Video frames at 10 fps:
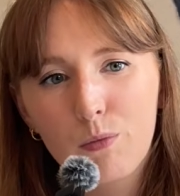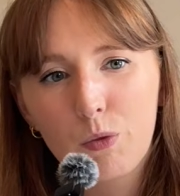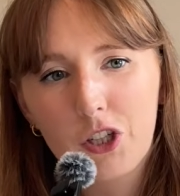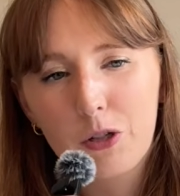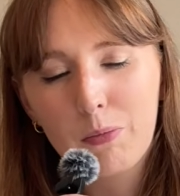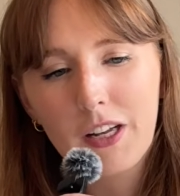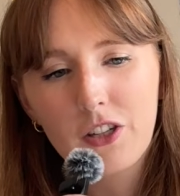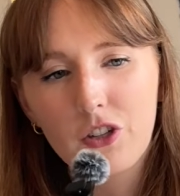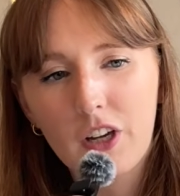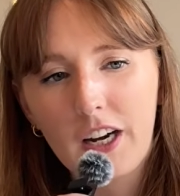which
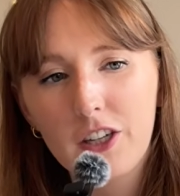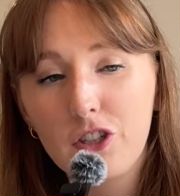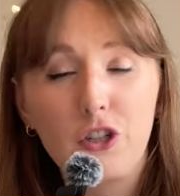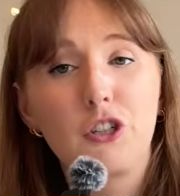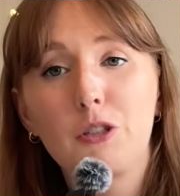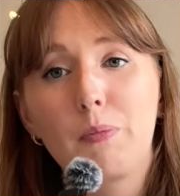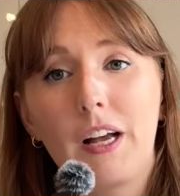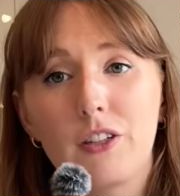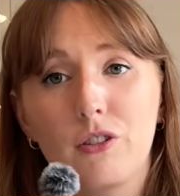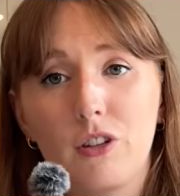means you kind of do just
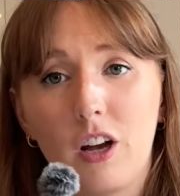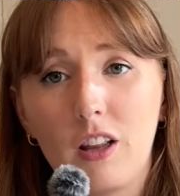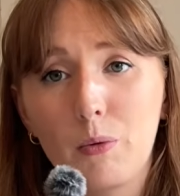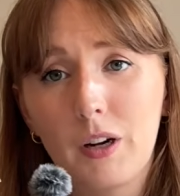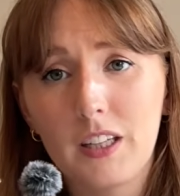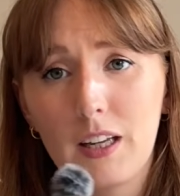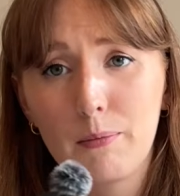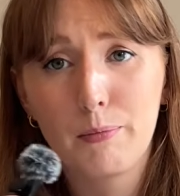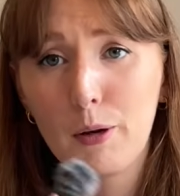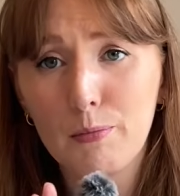blast through the color work, and
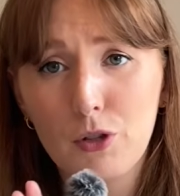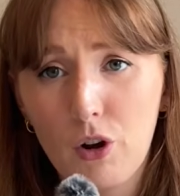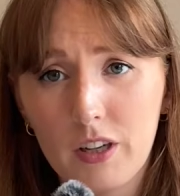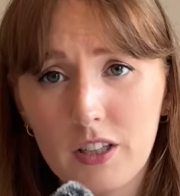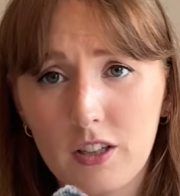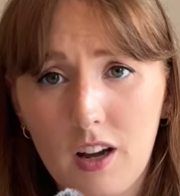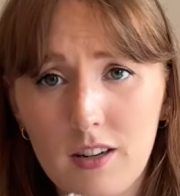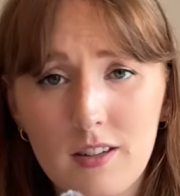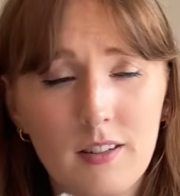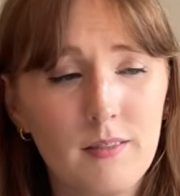then boom, sock is
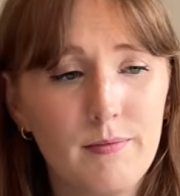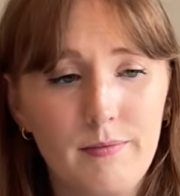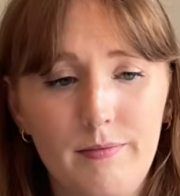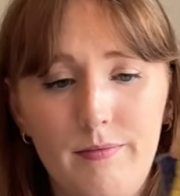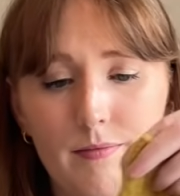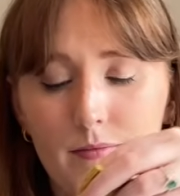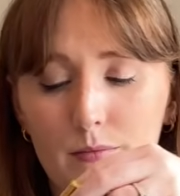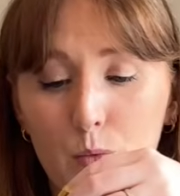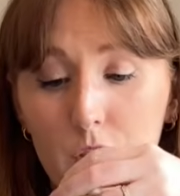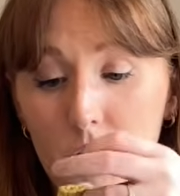done,
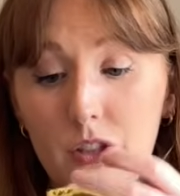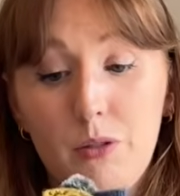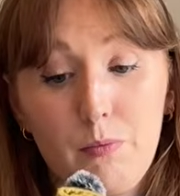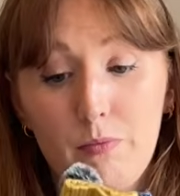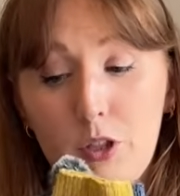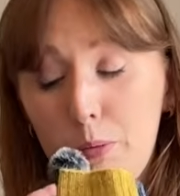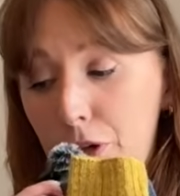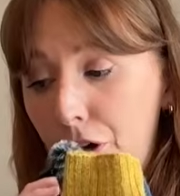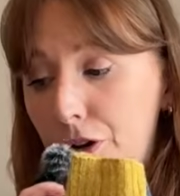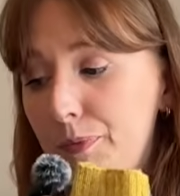which is super
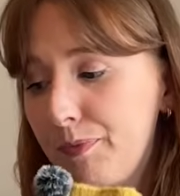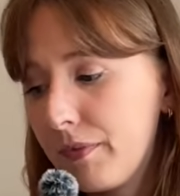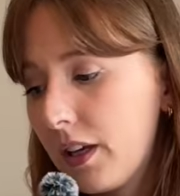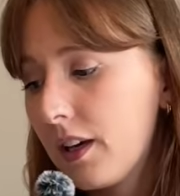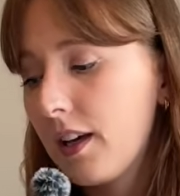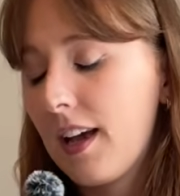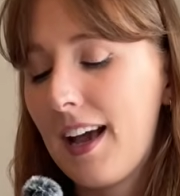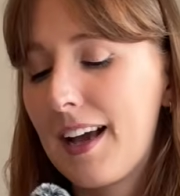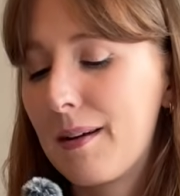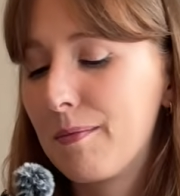cool.
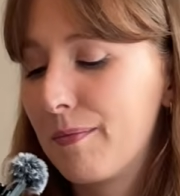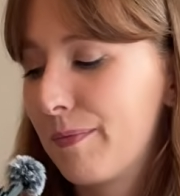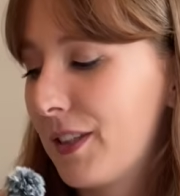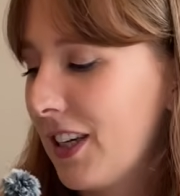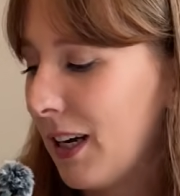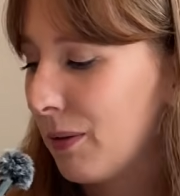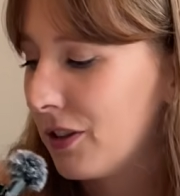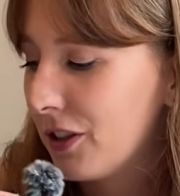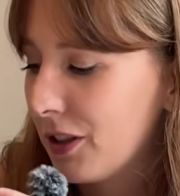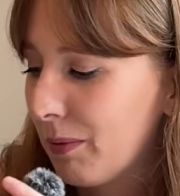But yeah, I want
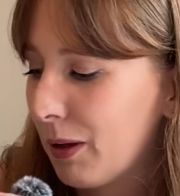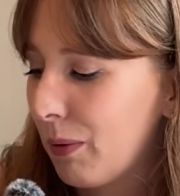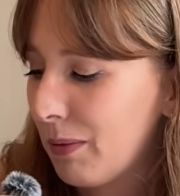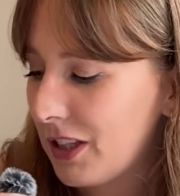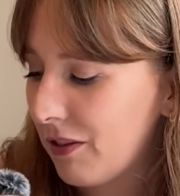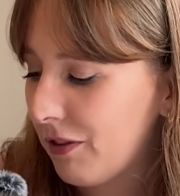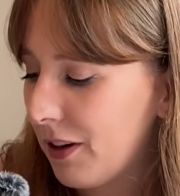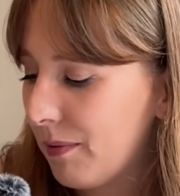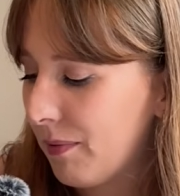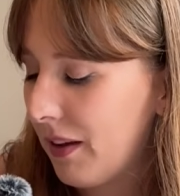to do something a wee bit
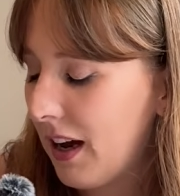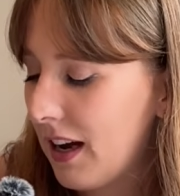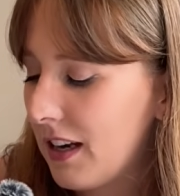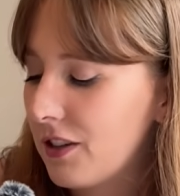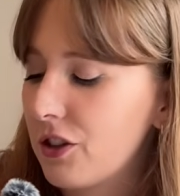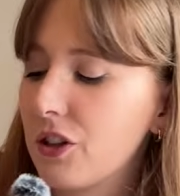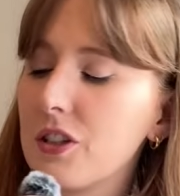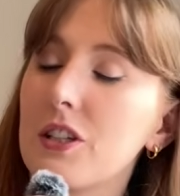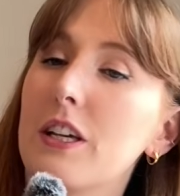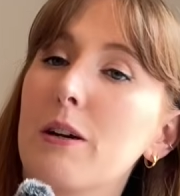different and do the
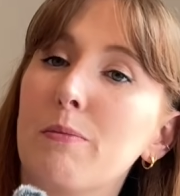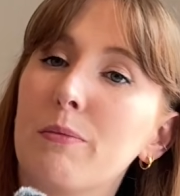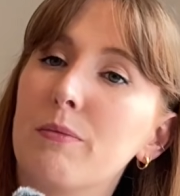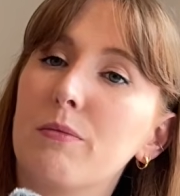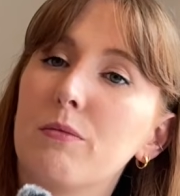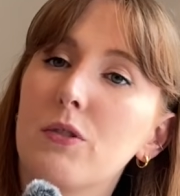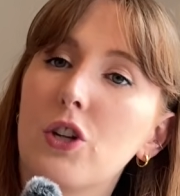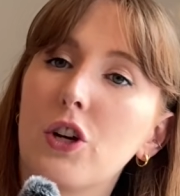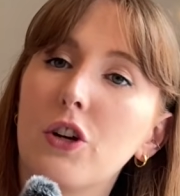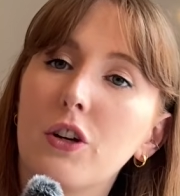same
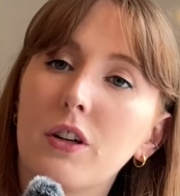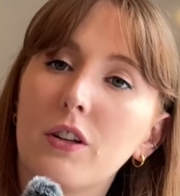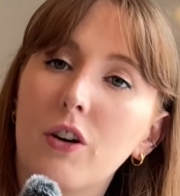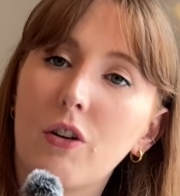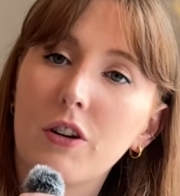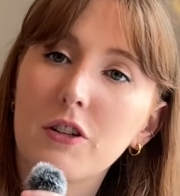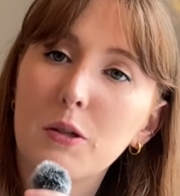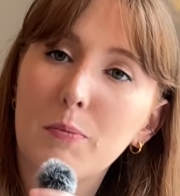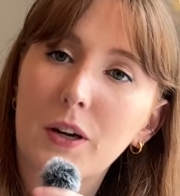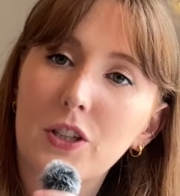two
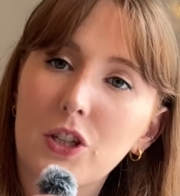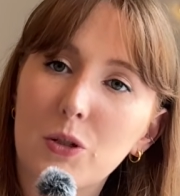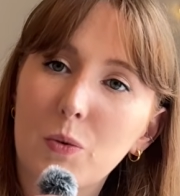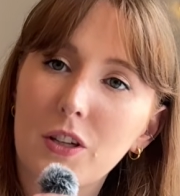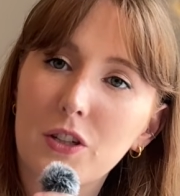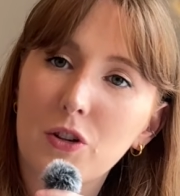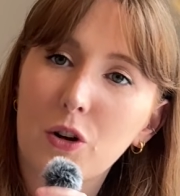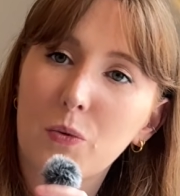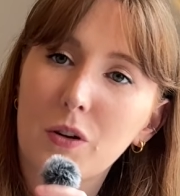yarns, but just one sock